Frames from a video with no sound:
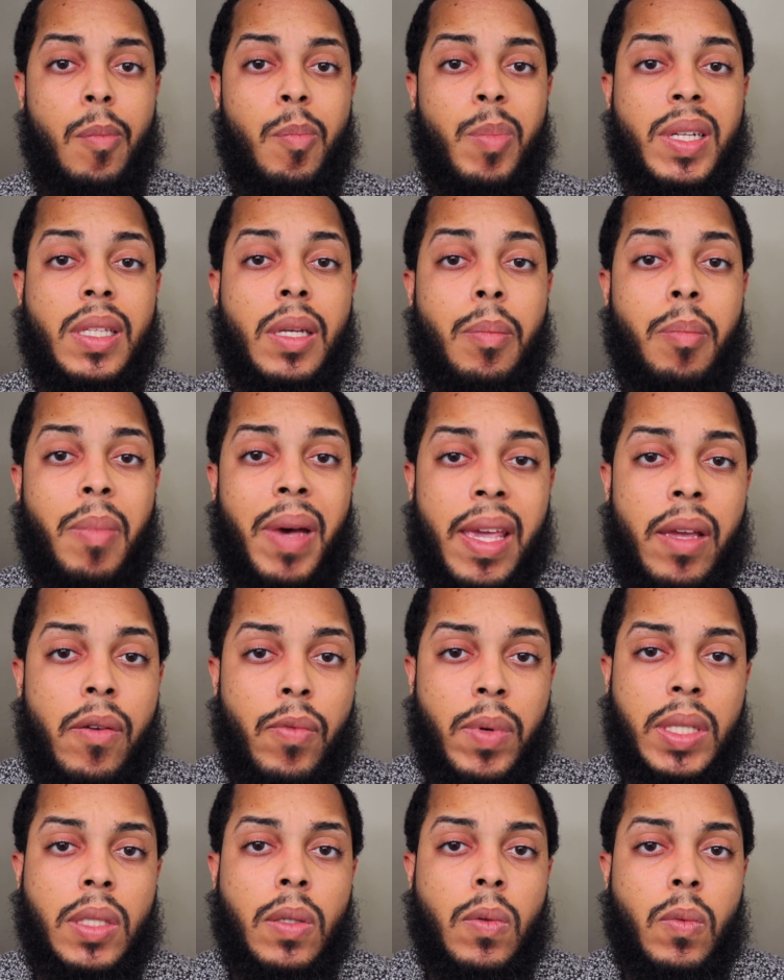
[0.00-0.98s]
But the main
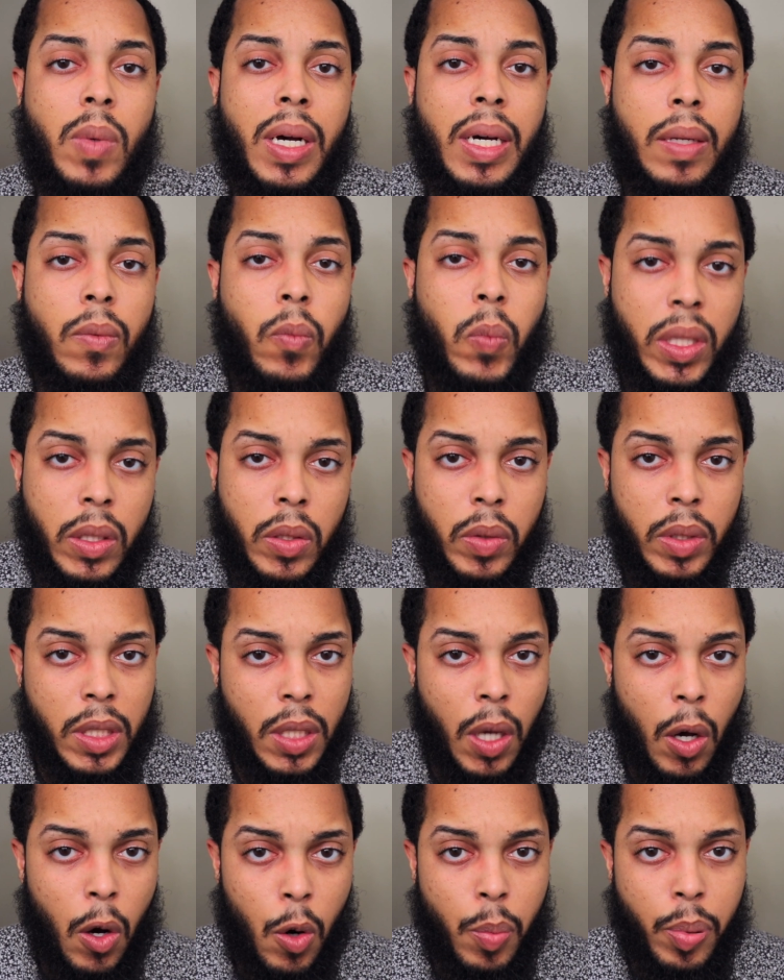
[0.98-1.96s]
reason why I went through
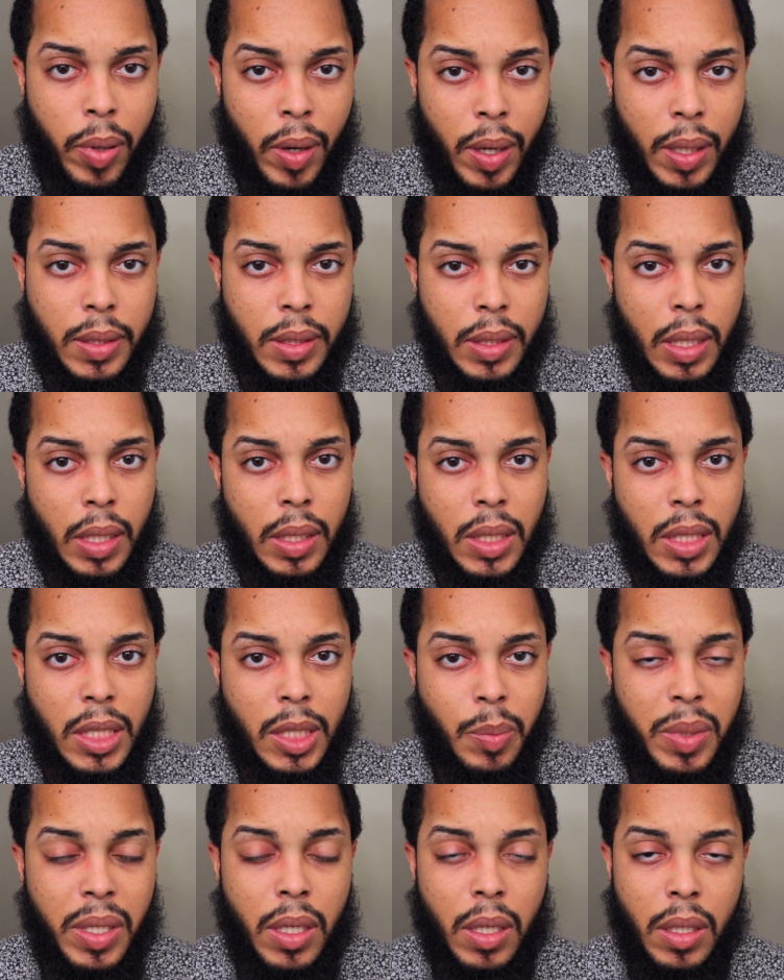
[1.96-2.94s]
this whole process
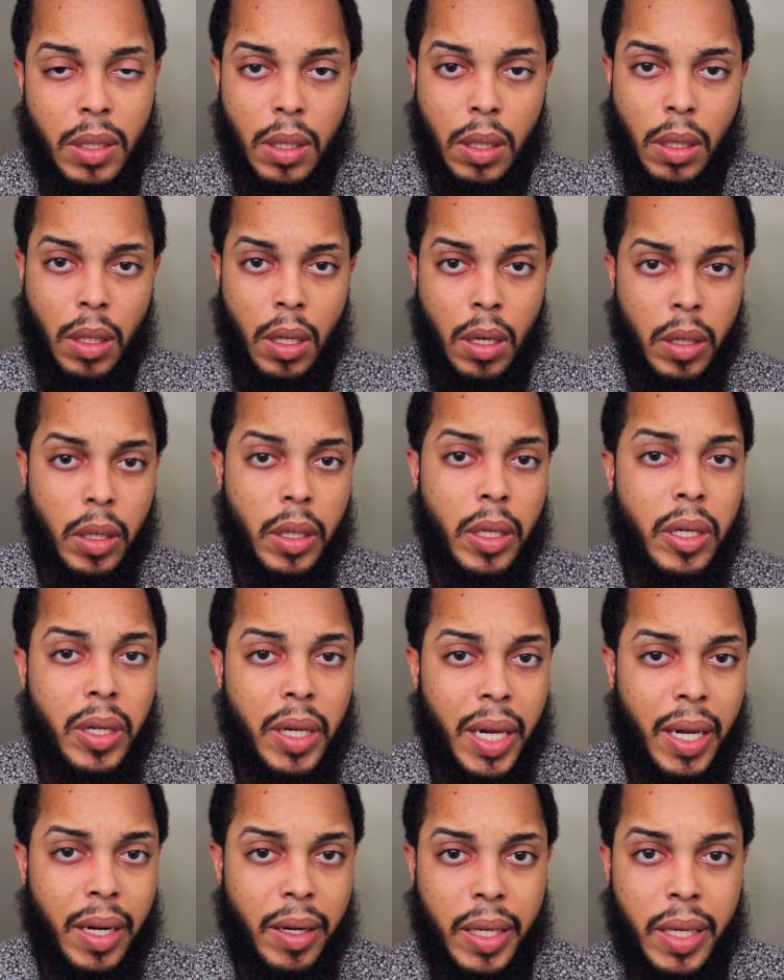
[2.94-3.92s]
is because the longer
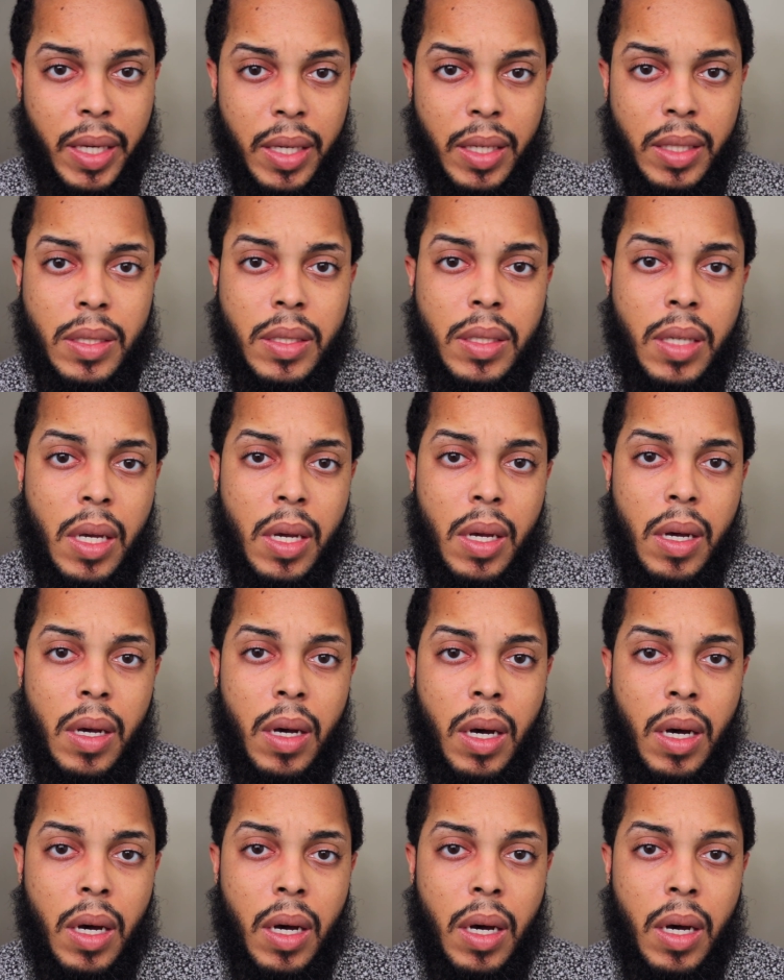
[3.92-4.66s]
your hair gets,